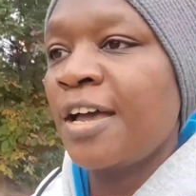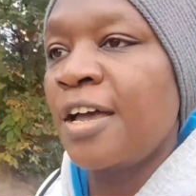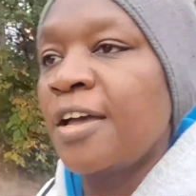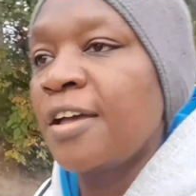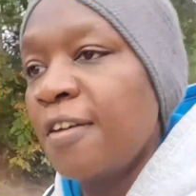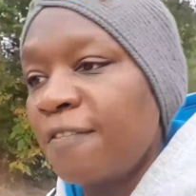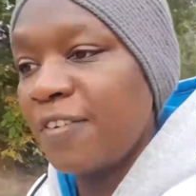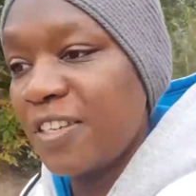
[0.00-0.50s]

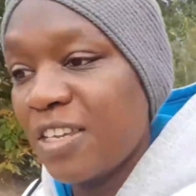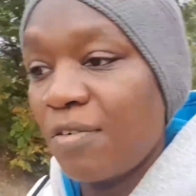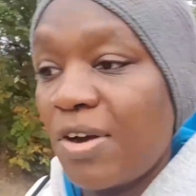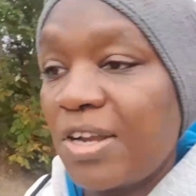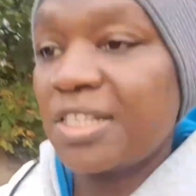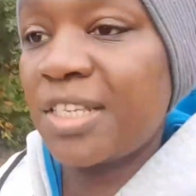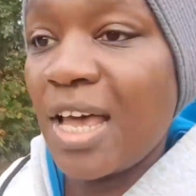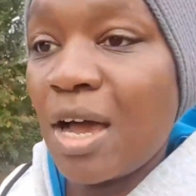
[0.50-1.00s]
visa runs
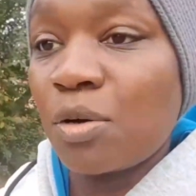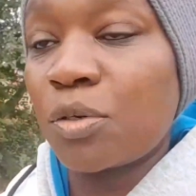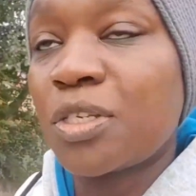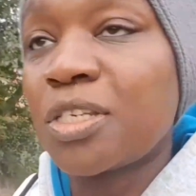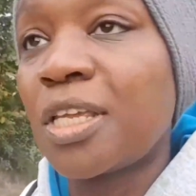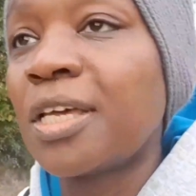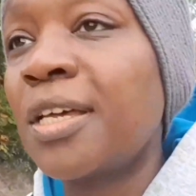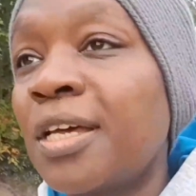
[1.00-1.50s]
out.
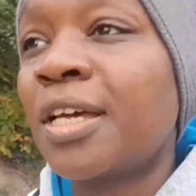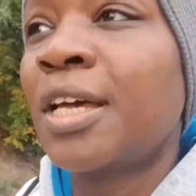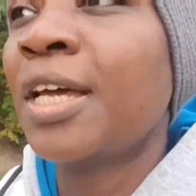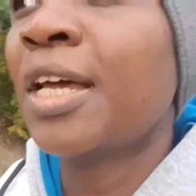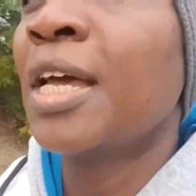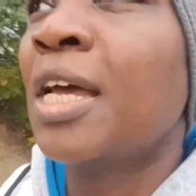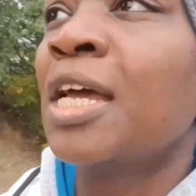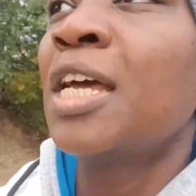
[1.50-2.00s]

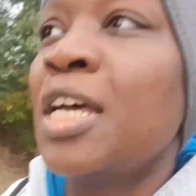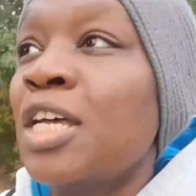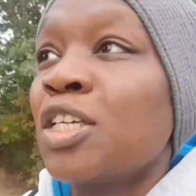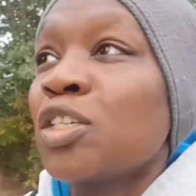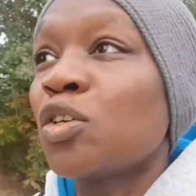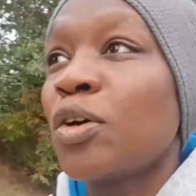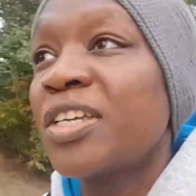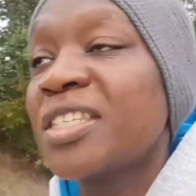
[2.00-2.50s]
So
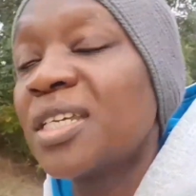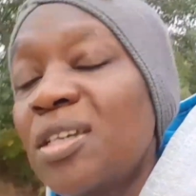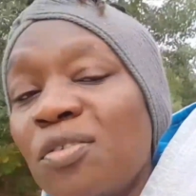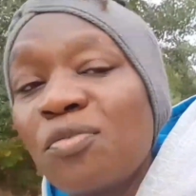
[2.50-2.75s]
instead of